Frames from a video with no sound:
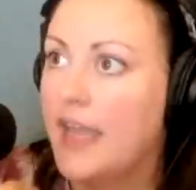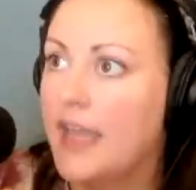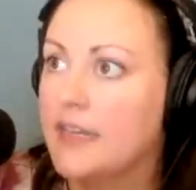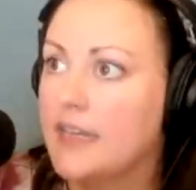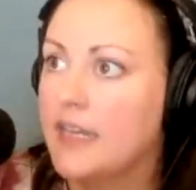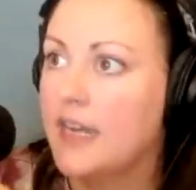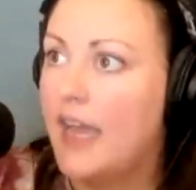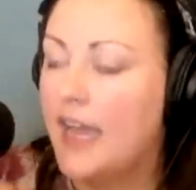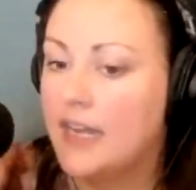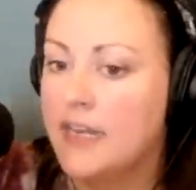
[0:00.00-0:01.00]
and it
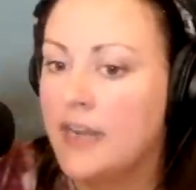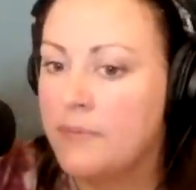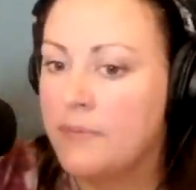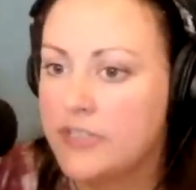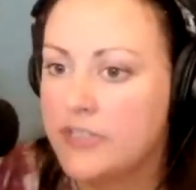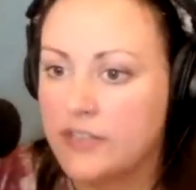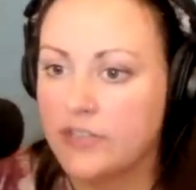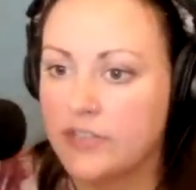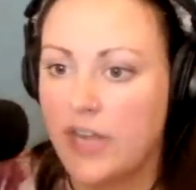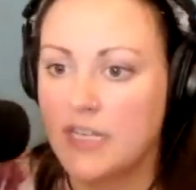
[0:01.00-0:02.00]
had a number
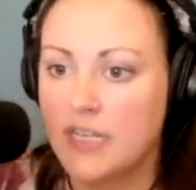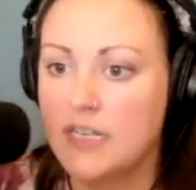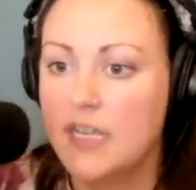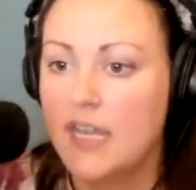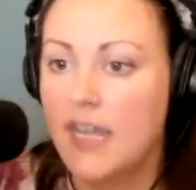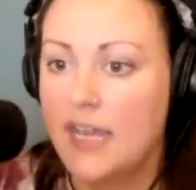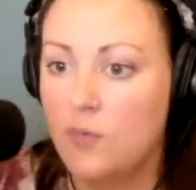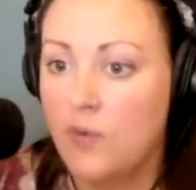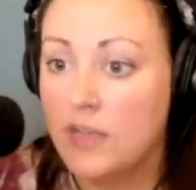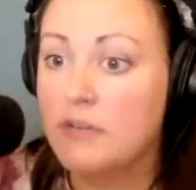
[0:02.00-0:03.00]
stenciled on it and
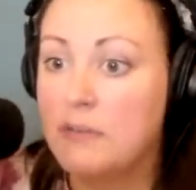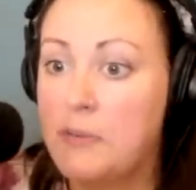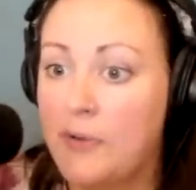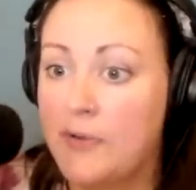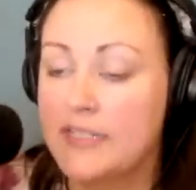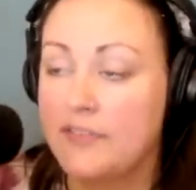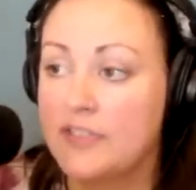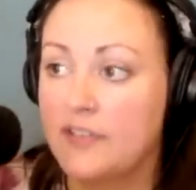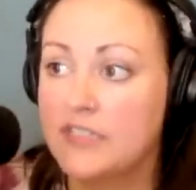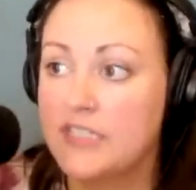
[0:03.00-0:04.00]
it was from a boeing
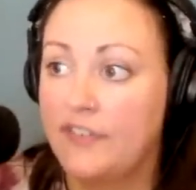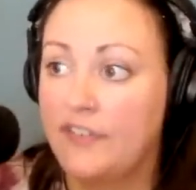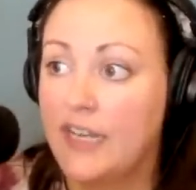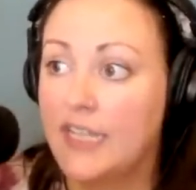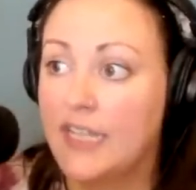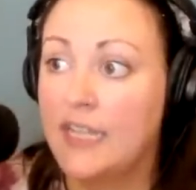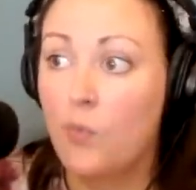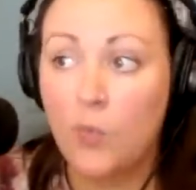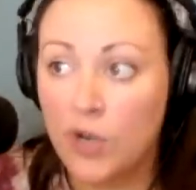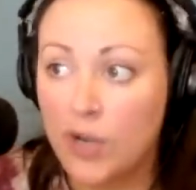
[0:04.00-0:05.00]
777 and they
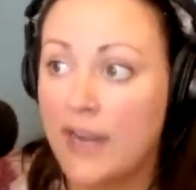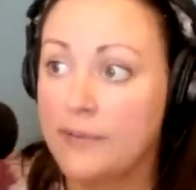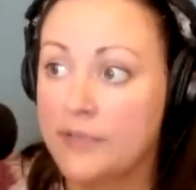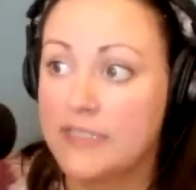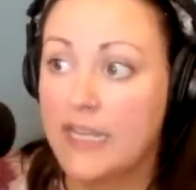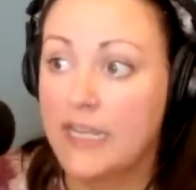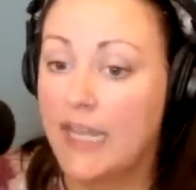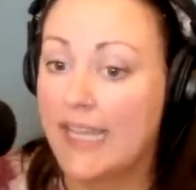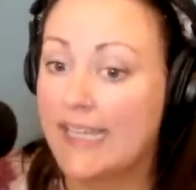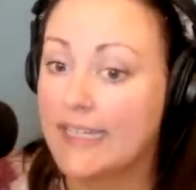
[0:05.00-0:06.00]
were able to say
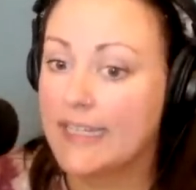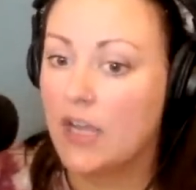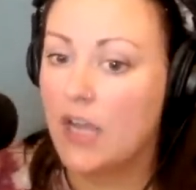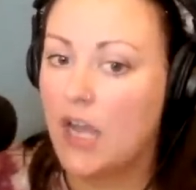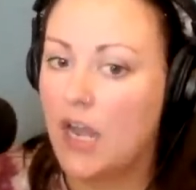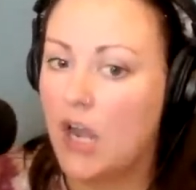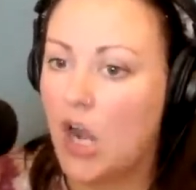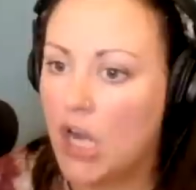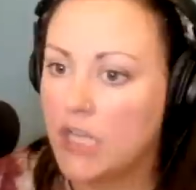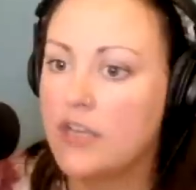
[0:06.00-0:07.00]
like
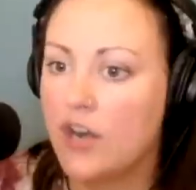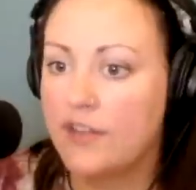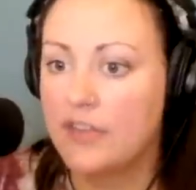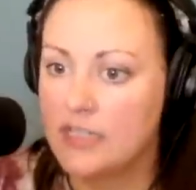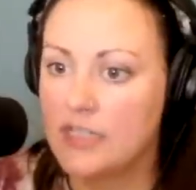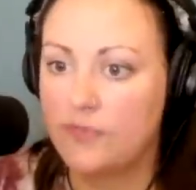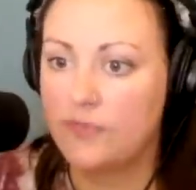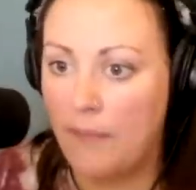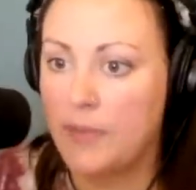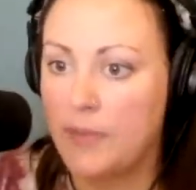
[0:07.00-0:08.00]
odds are this is
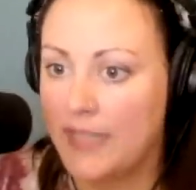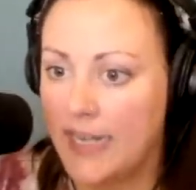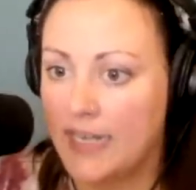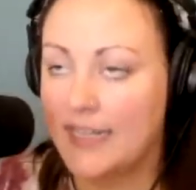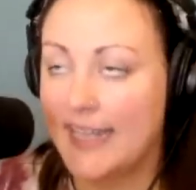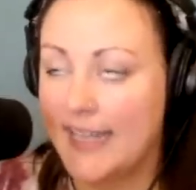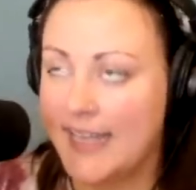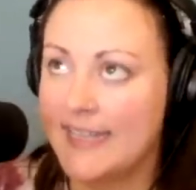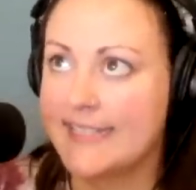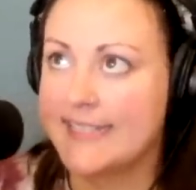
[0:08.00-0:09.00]
from the plane they
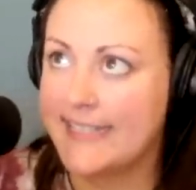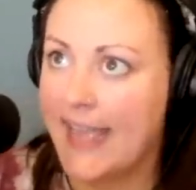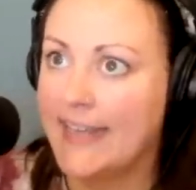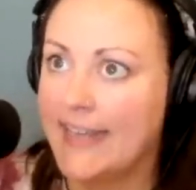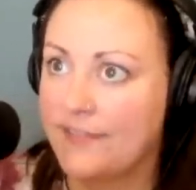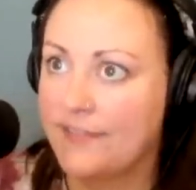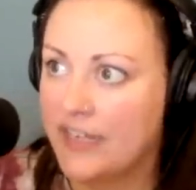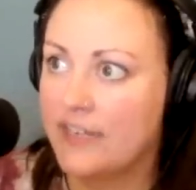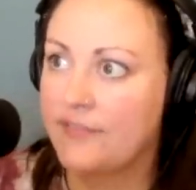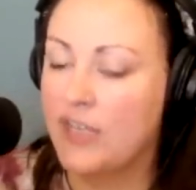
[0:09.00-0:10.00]
can't say
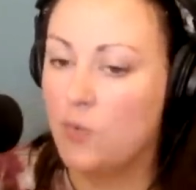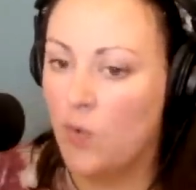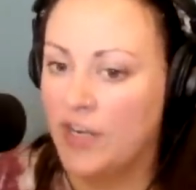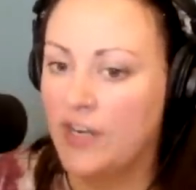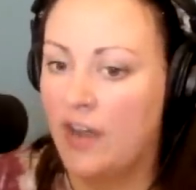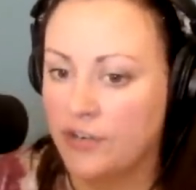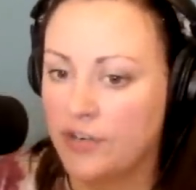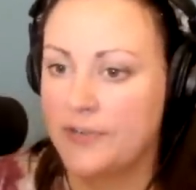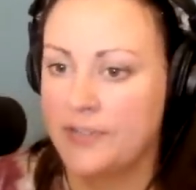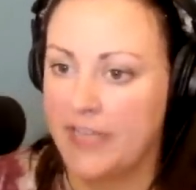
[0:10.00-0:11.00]
definitively
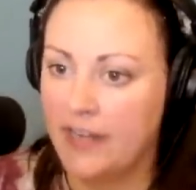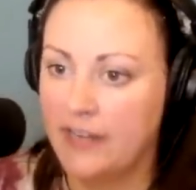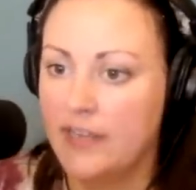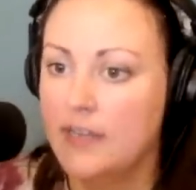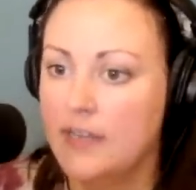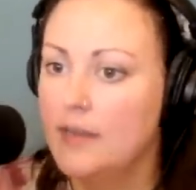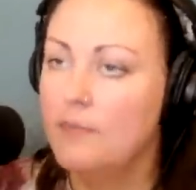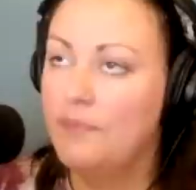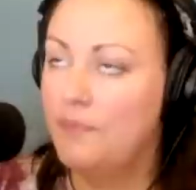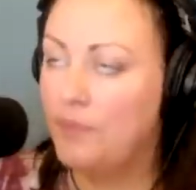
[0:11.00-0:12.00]
100%
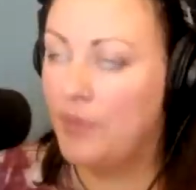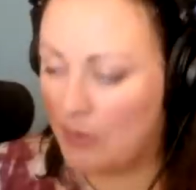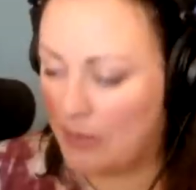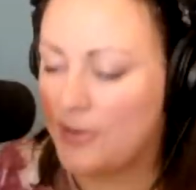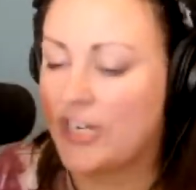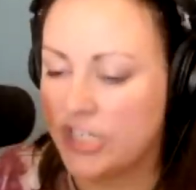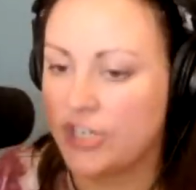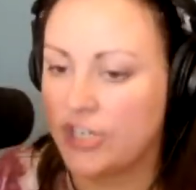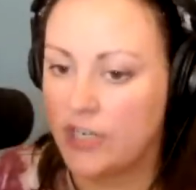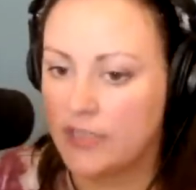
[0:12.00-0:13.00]
but we're pretty
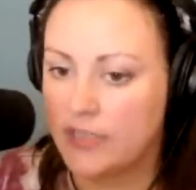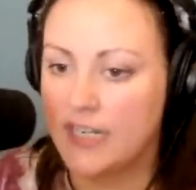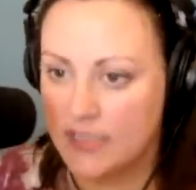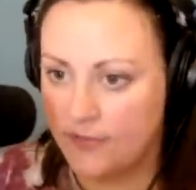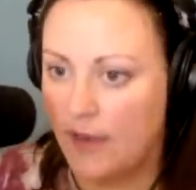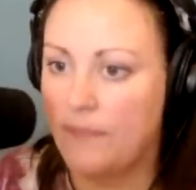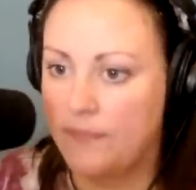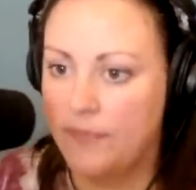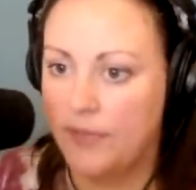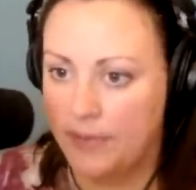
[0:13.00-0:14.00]
sure that it's from
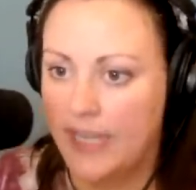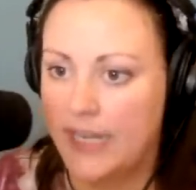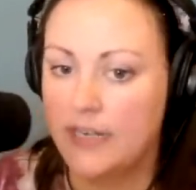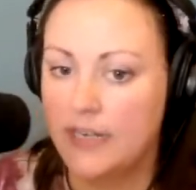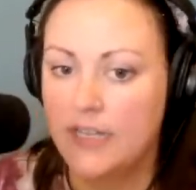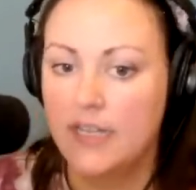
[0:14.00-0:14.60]
the plane